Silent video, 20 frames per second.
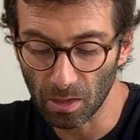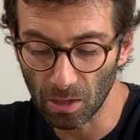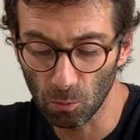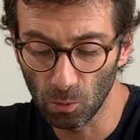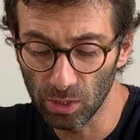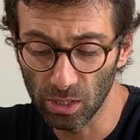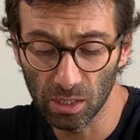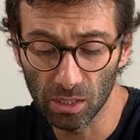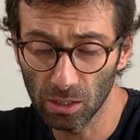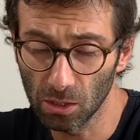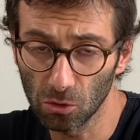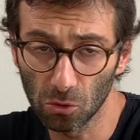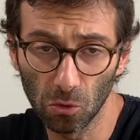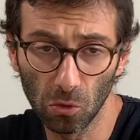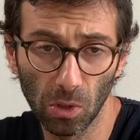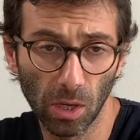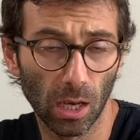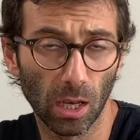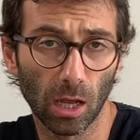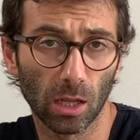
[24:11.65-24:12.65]
we didn't
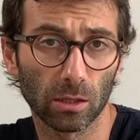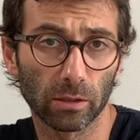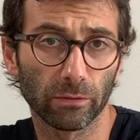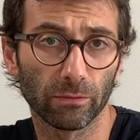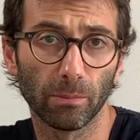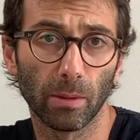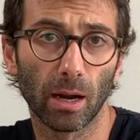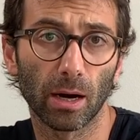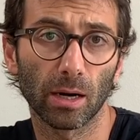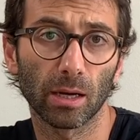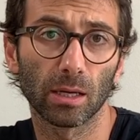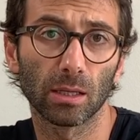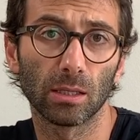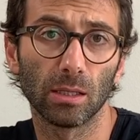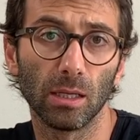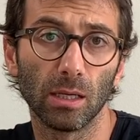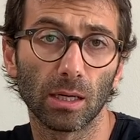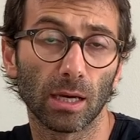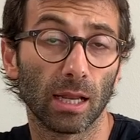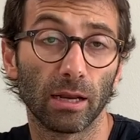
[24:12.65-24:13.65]
do a lot of
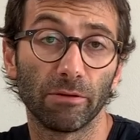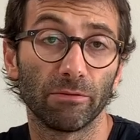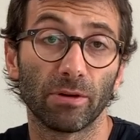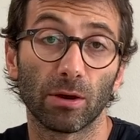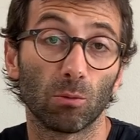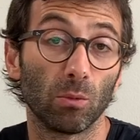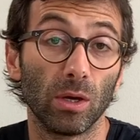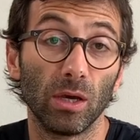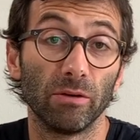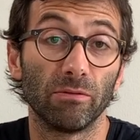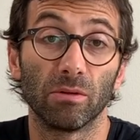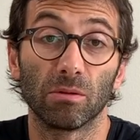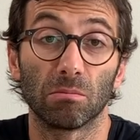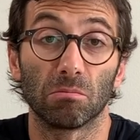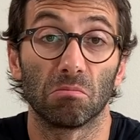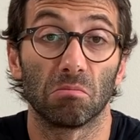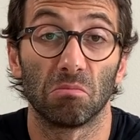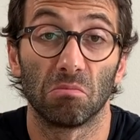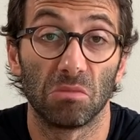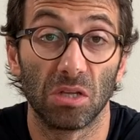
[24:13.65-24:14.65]
marketing and in fact we even
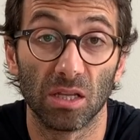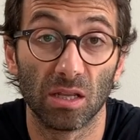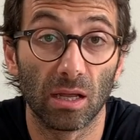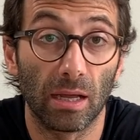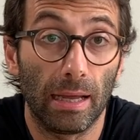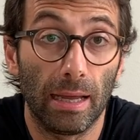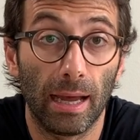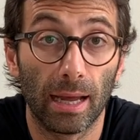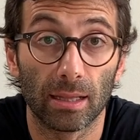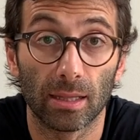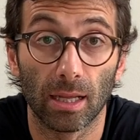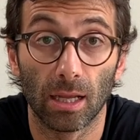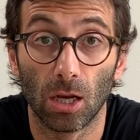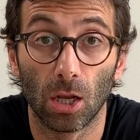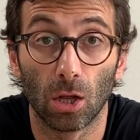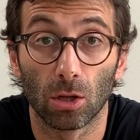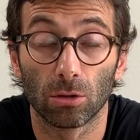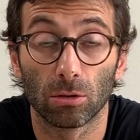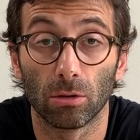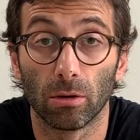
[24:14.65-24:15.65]
didn't get a
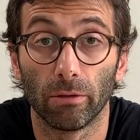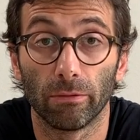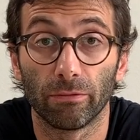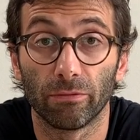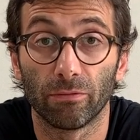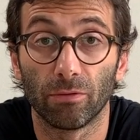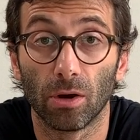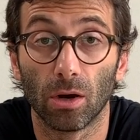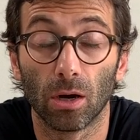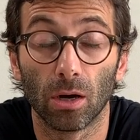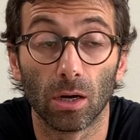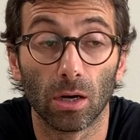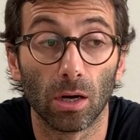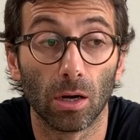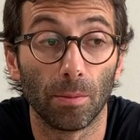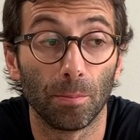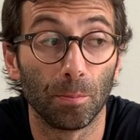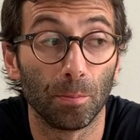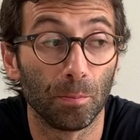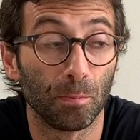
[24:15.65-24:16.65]
lot of uh,
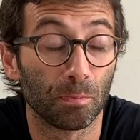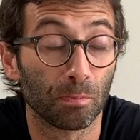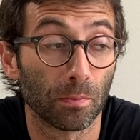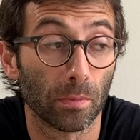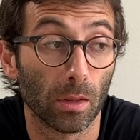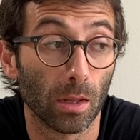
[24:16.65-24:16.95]
um,